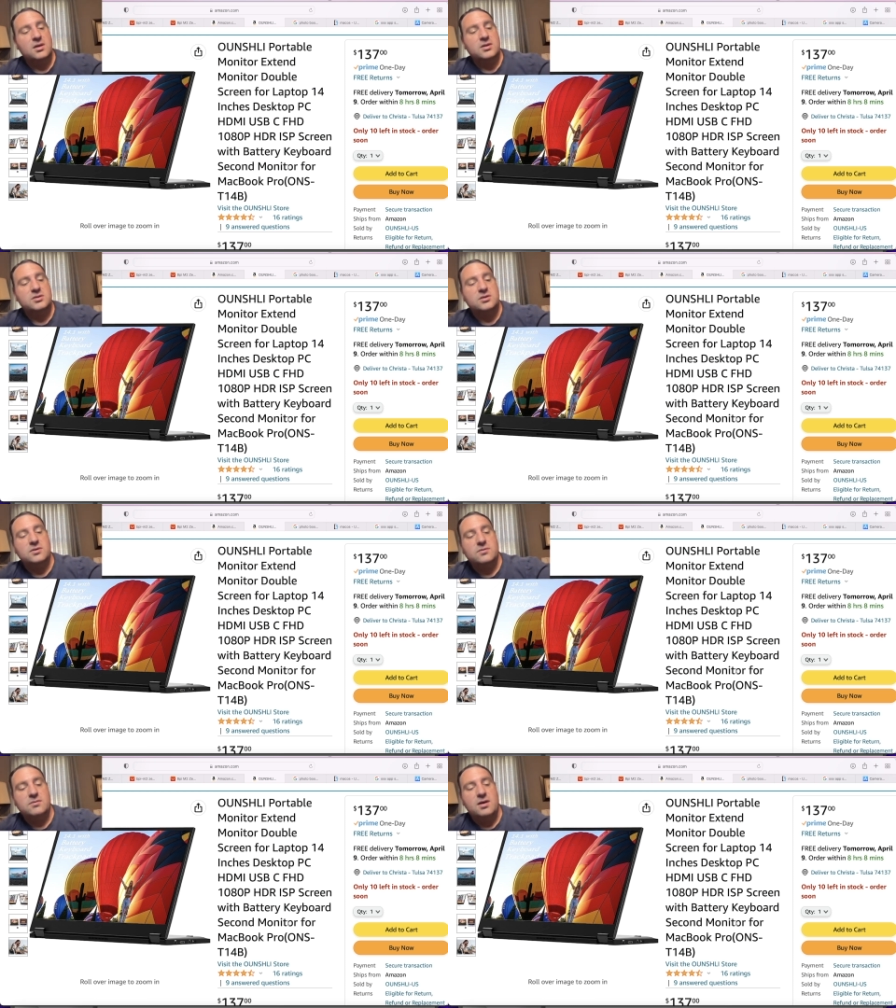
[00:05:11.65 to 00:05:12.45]

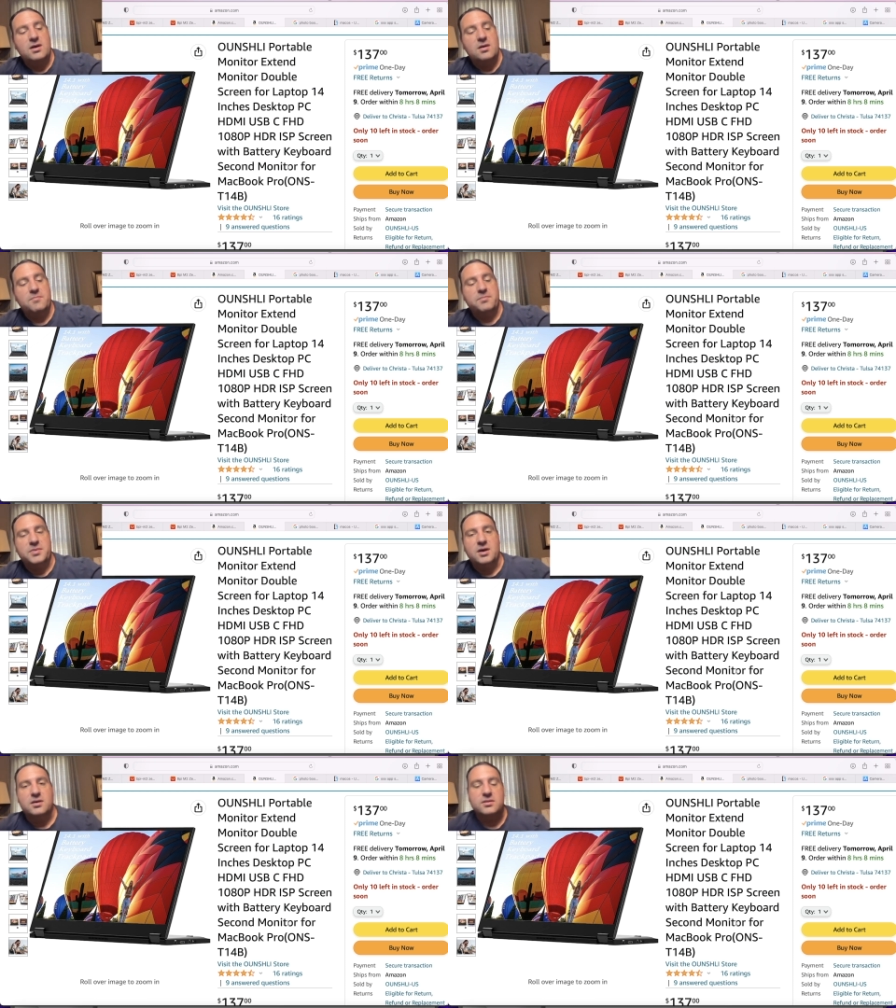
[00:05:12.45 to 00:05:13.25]
so um,
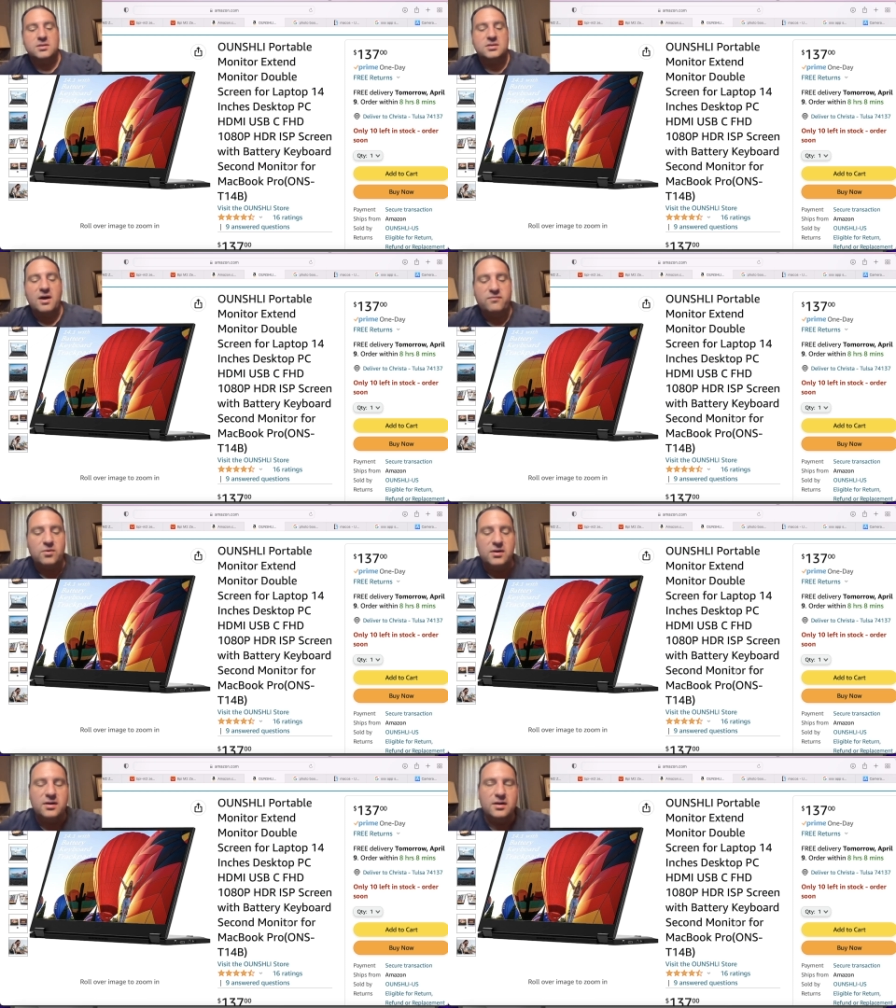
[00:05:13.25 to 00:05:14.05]
the, the
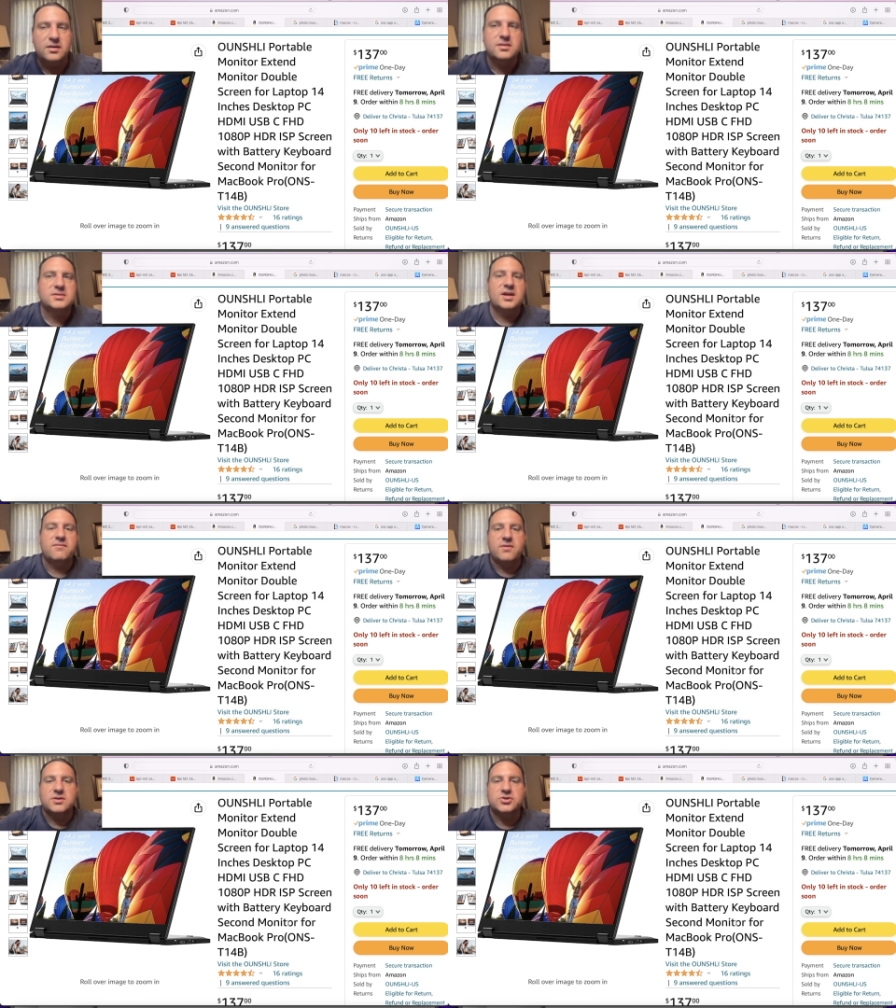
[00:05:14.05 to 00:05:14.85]
software instead
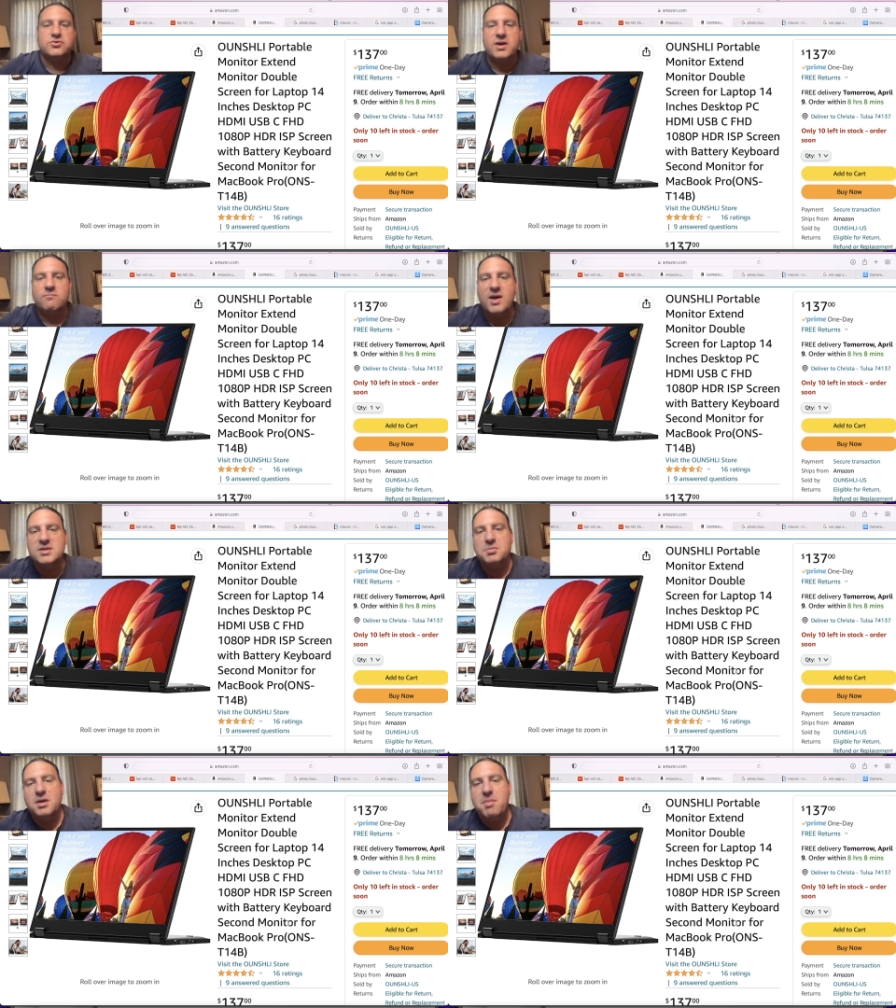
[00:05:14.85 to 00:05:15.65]
of a straight
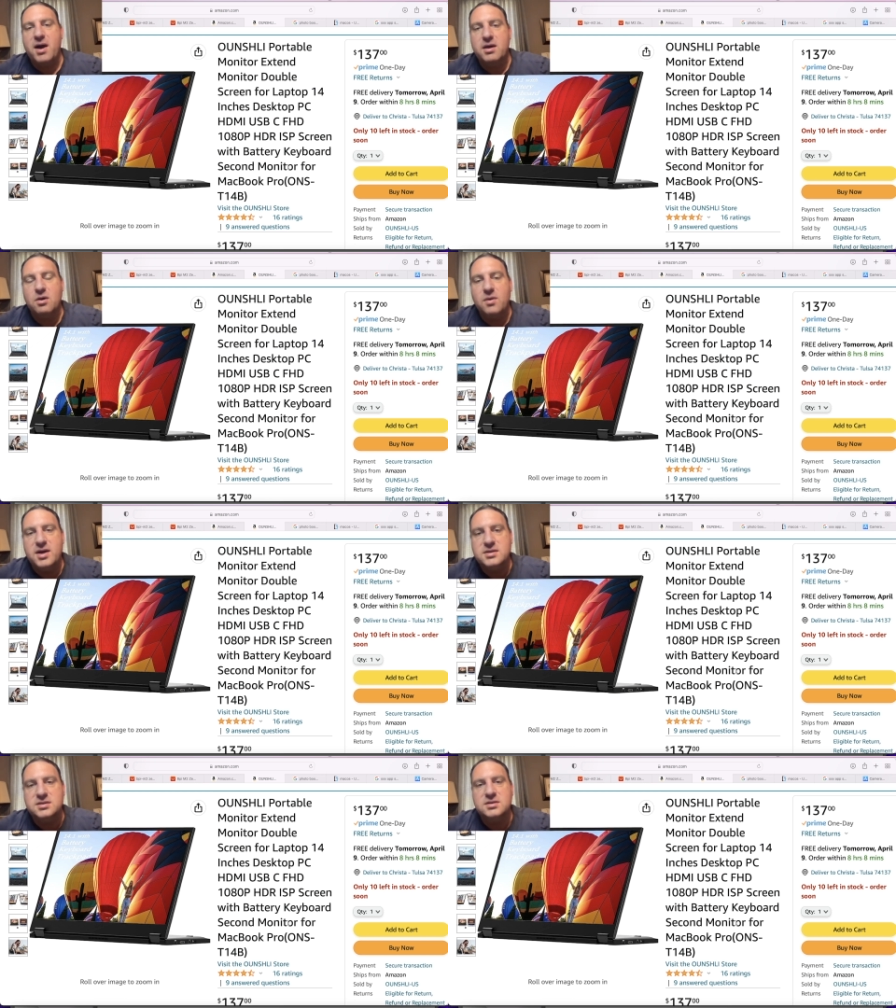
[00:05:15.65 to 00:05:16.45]
raspberry pi
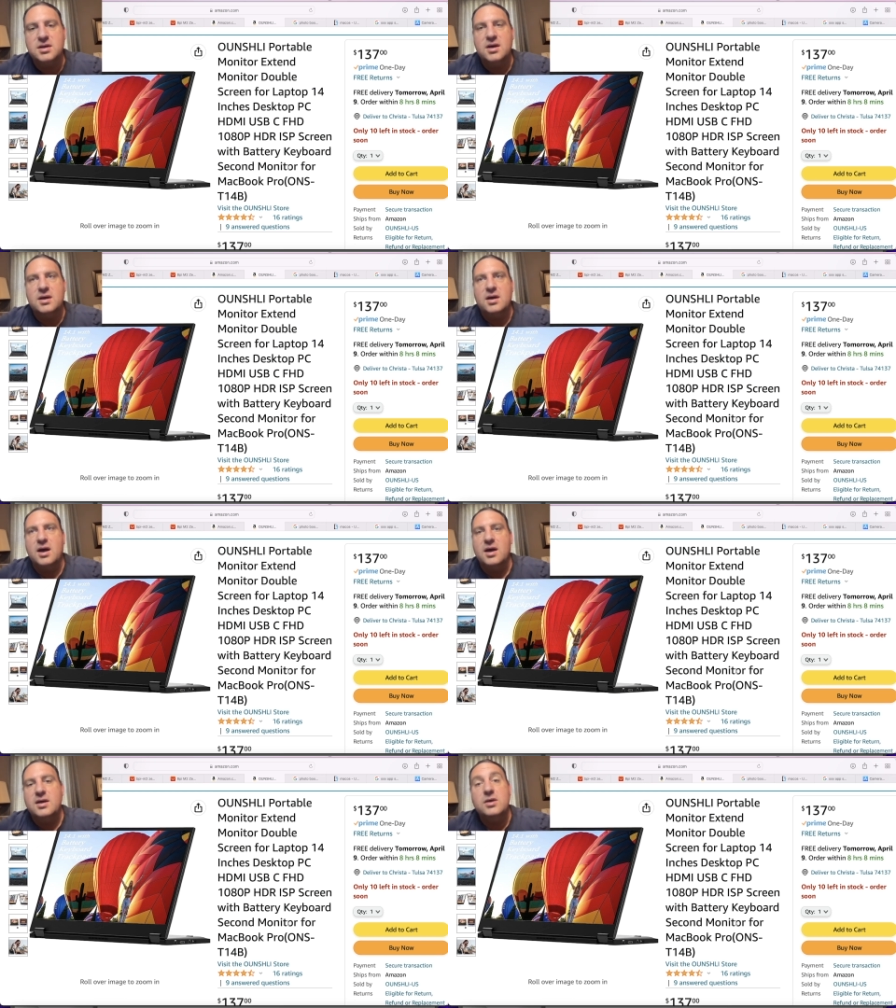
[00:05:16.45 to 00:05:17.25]
os
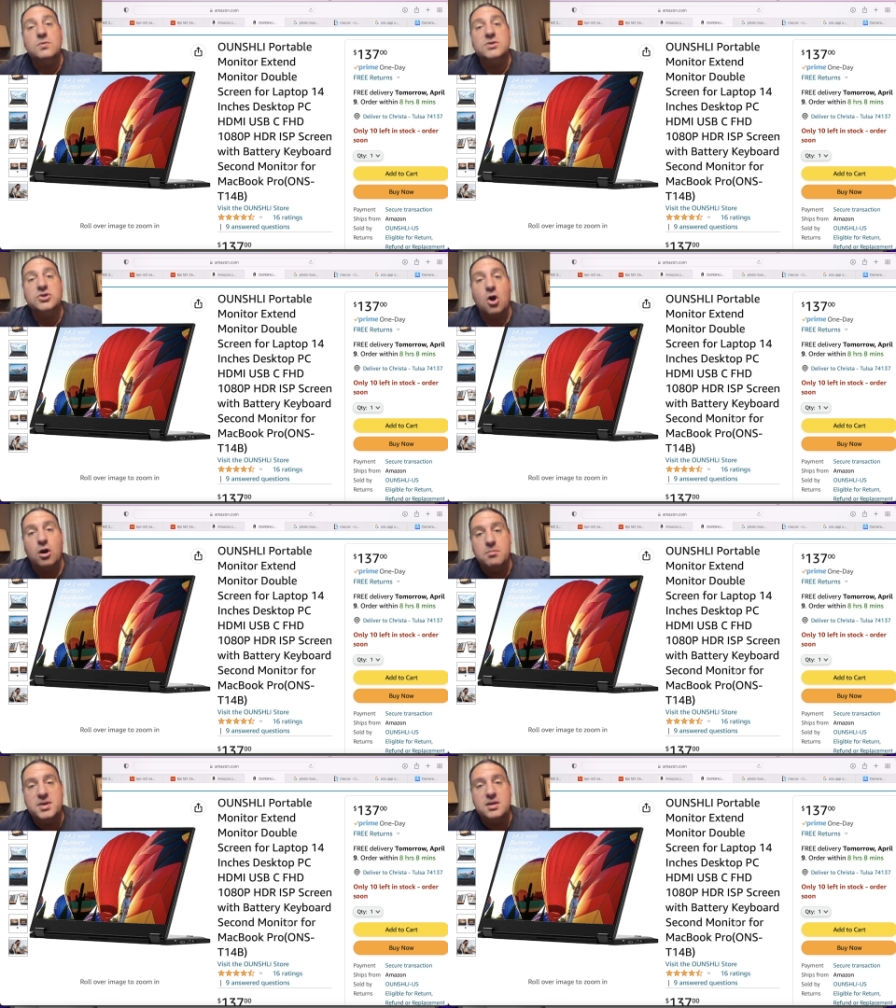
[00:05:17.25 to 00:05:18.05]
uh, it uses
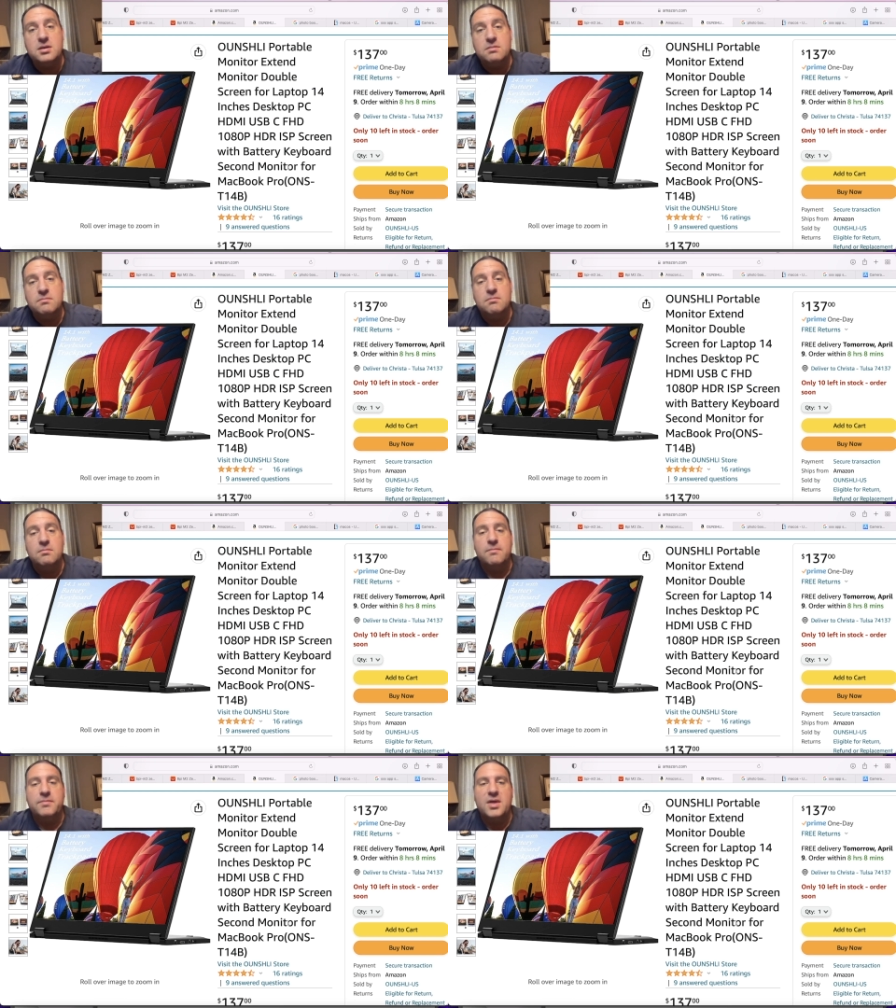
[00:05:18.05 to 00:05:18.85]
armbian
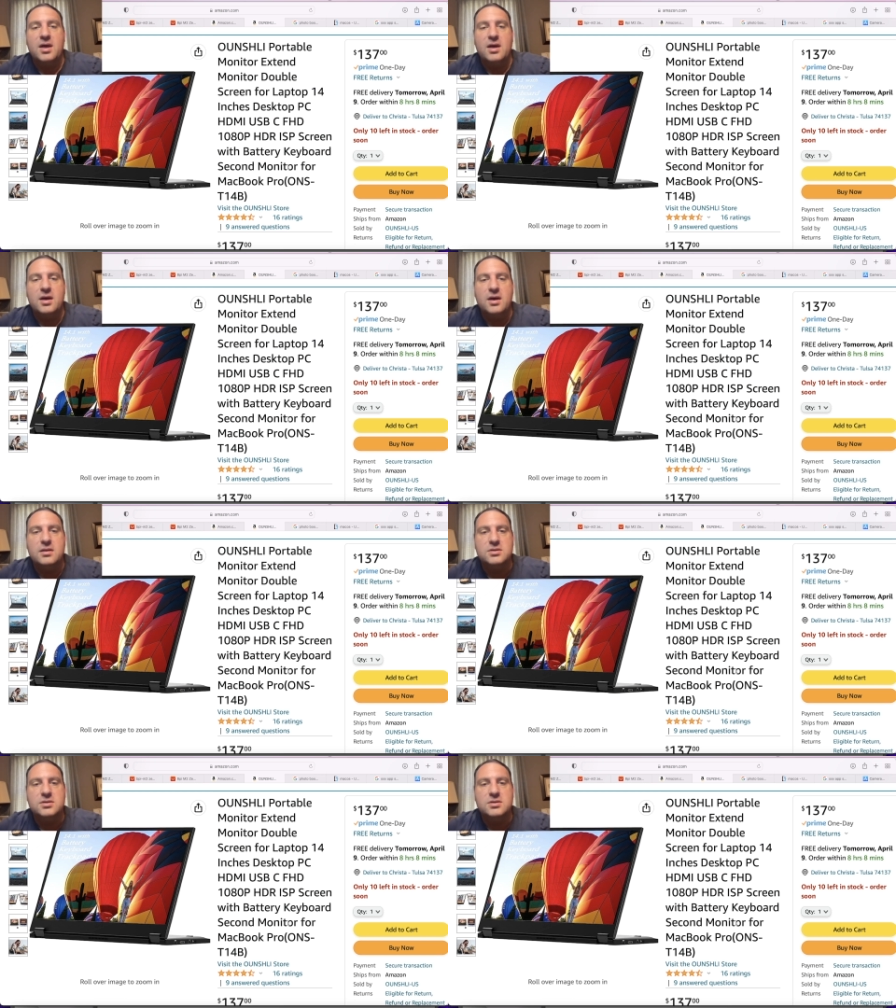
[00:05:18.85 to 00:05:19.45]
and